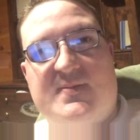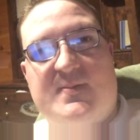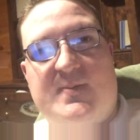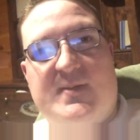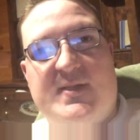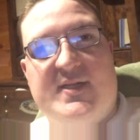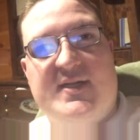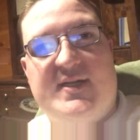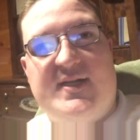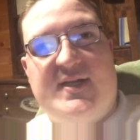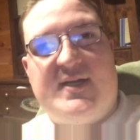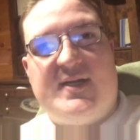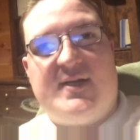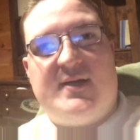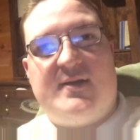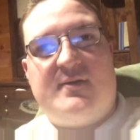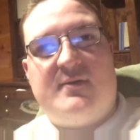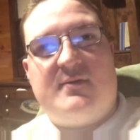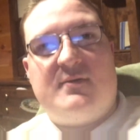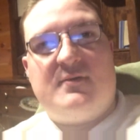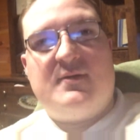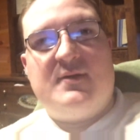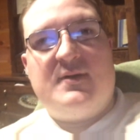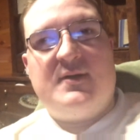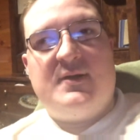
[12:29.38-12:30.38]

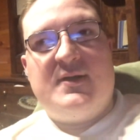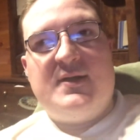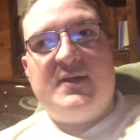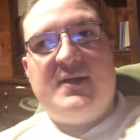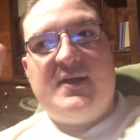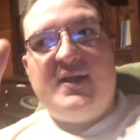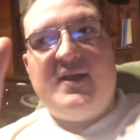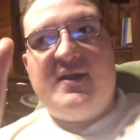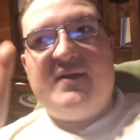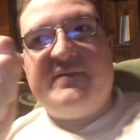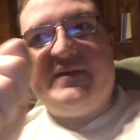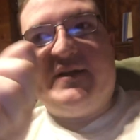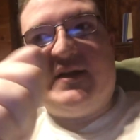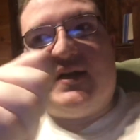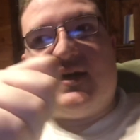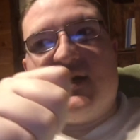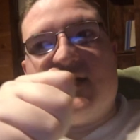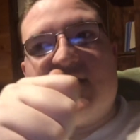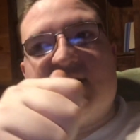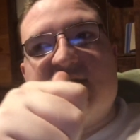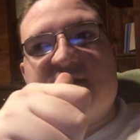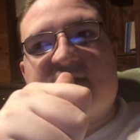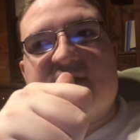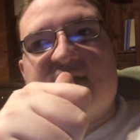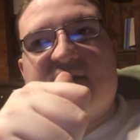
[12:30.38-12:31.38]
video. If you
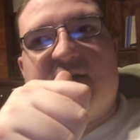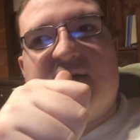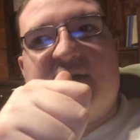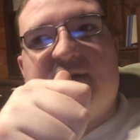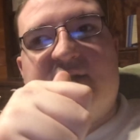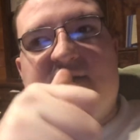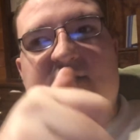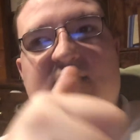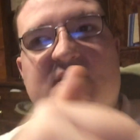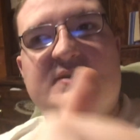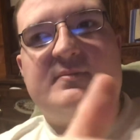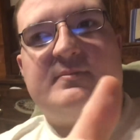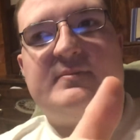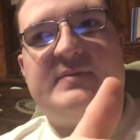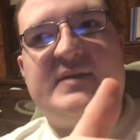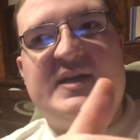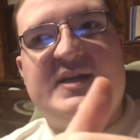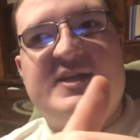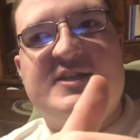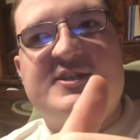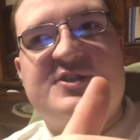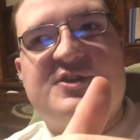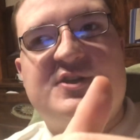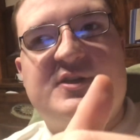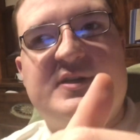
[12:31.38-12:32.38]
guys liked it,
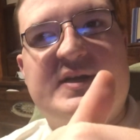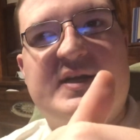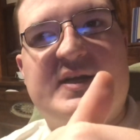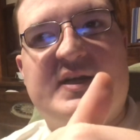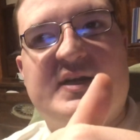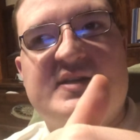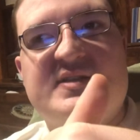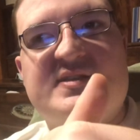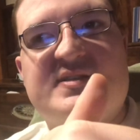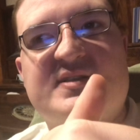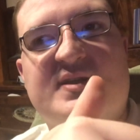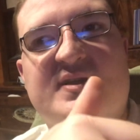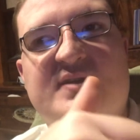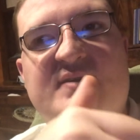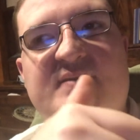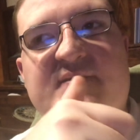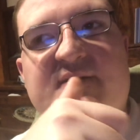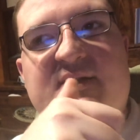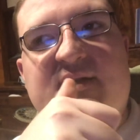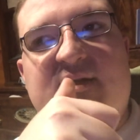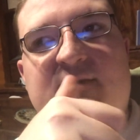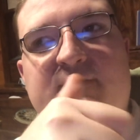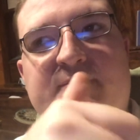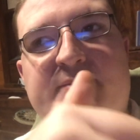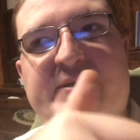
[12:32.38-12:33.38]
make sure you guys give
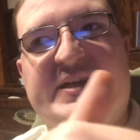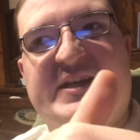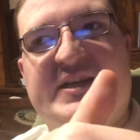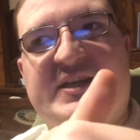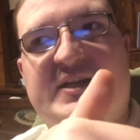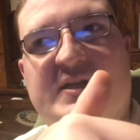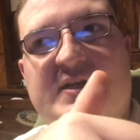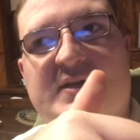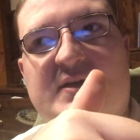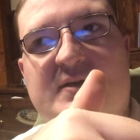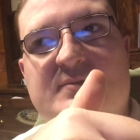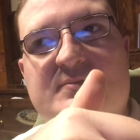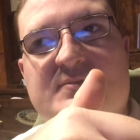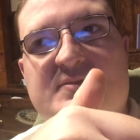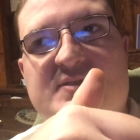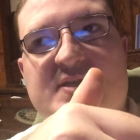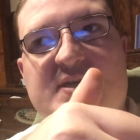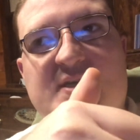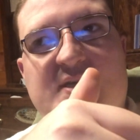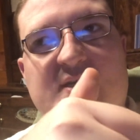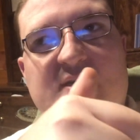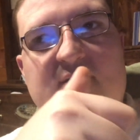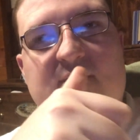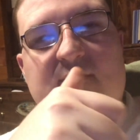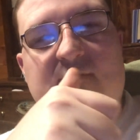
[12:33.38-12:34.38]
it a big thumbs
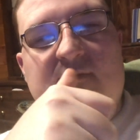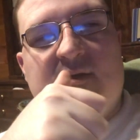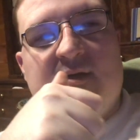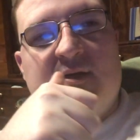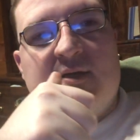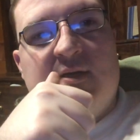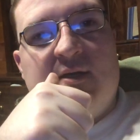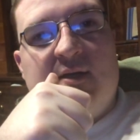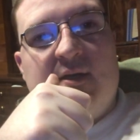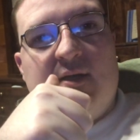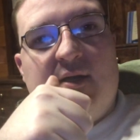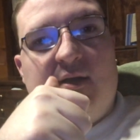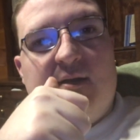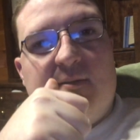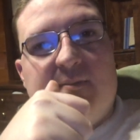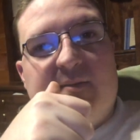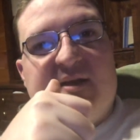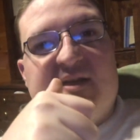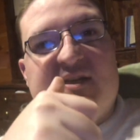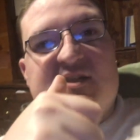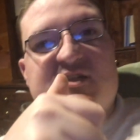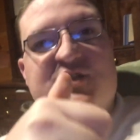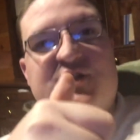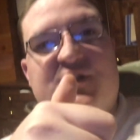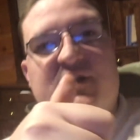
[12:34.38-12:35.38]
up.
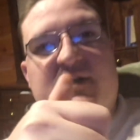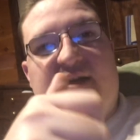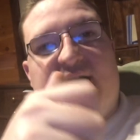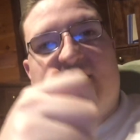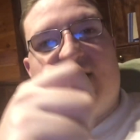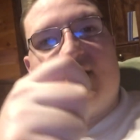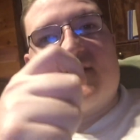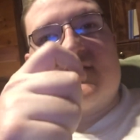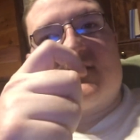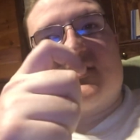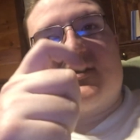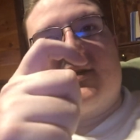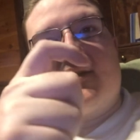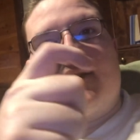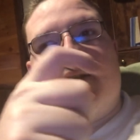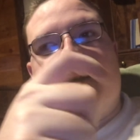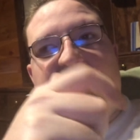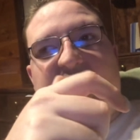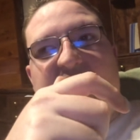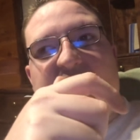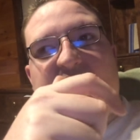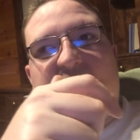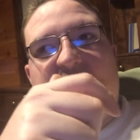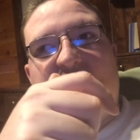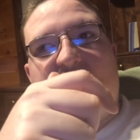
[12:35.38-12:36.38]
Make sure you guys hit
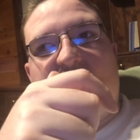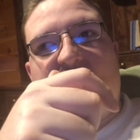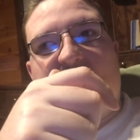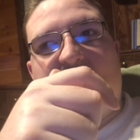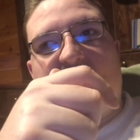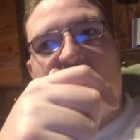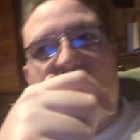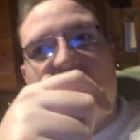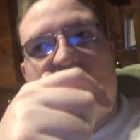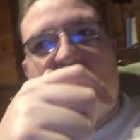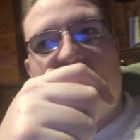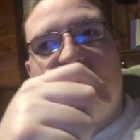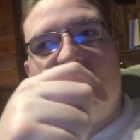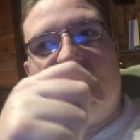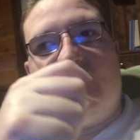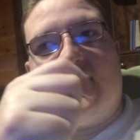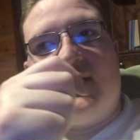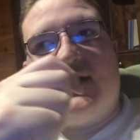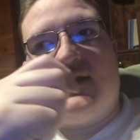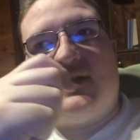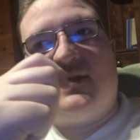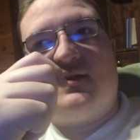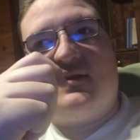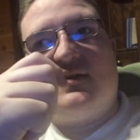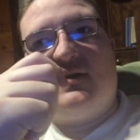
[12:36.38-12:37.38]

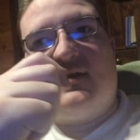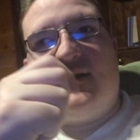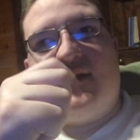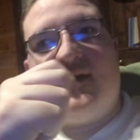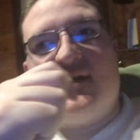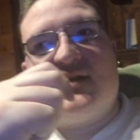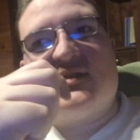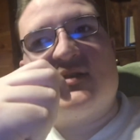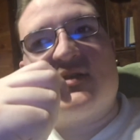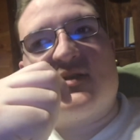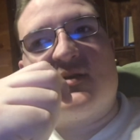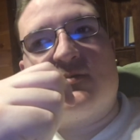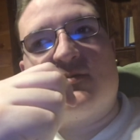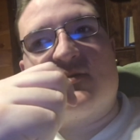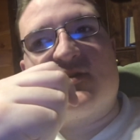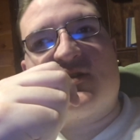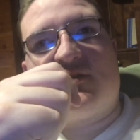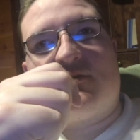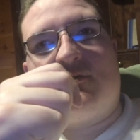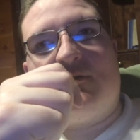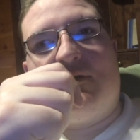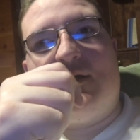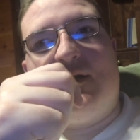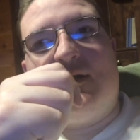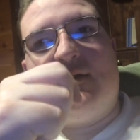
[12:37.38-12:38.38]
that
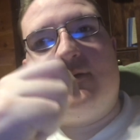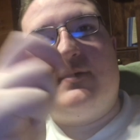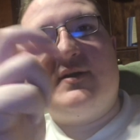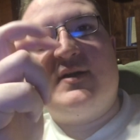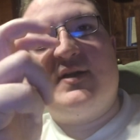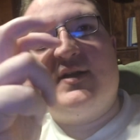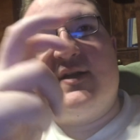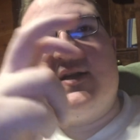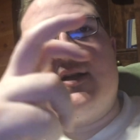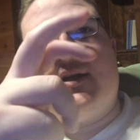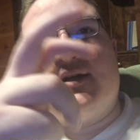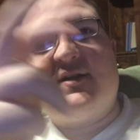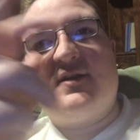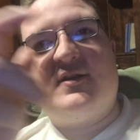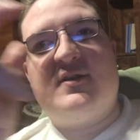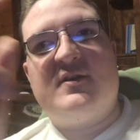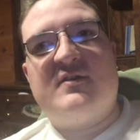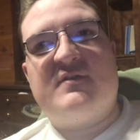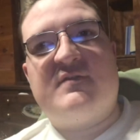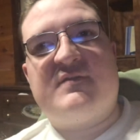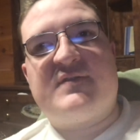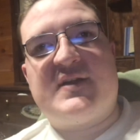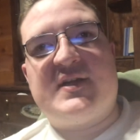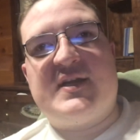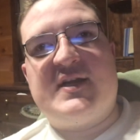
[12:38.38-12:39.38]
subscribe and that
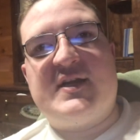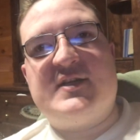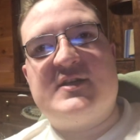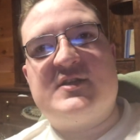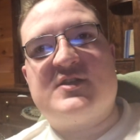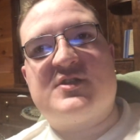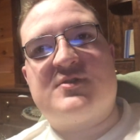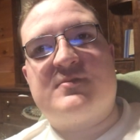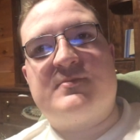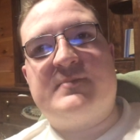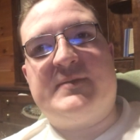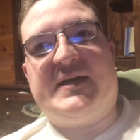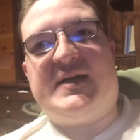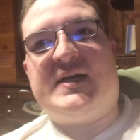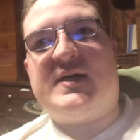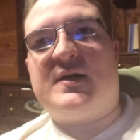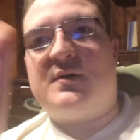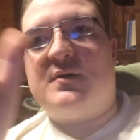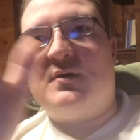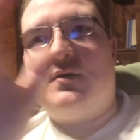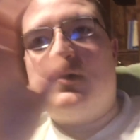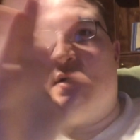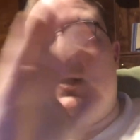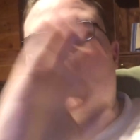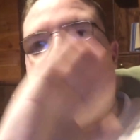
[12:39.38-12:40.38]
notification
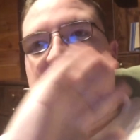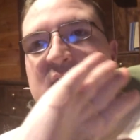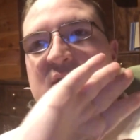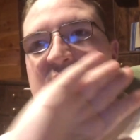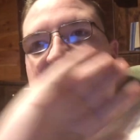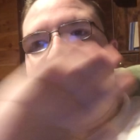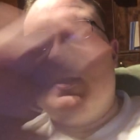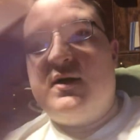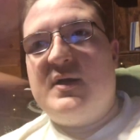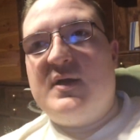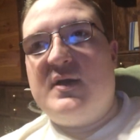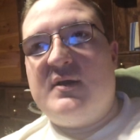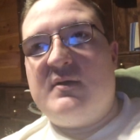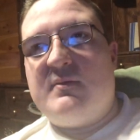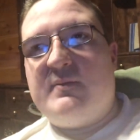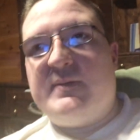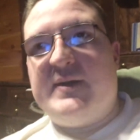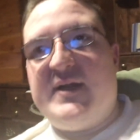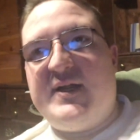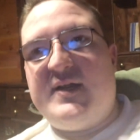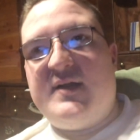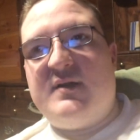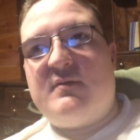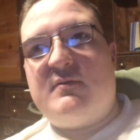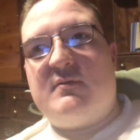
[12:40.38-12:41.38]
bell. And
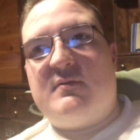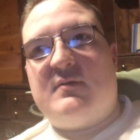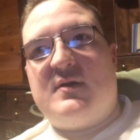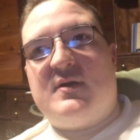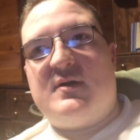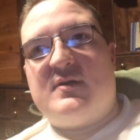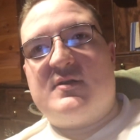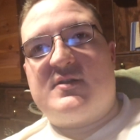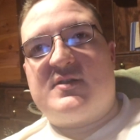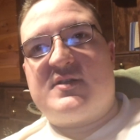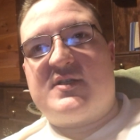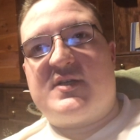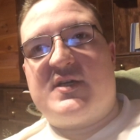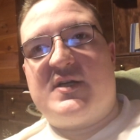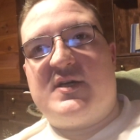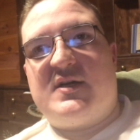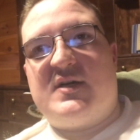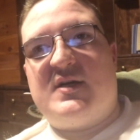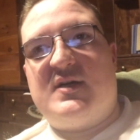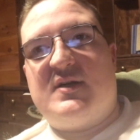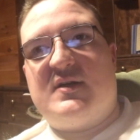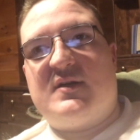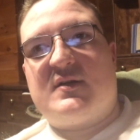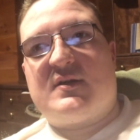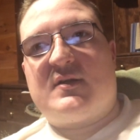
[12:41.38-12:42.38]
we will
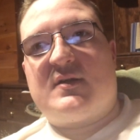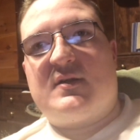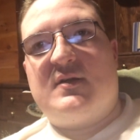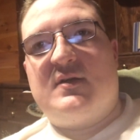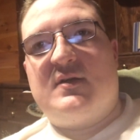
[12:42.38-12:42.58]
talk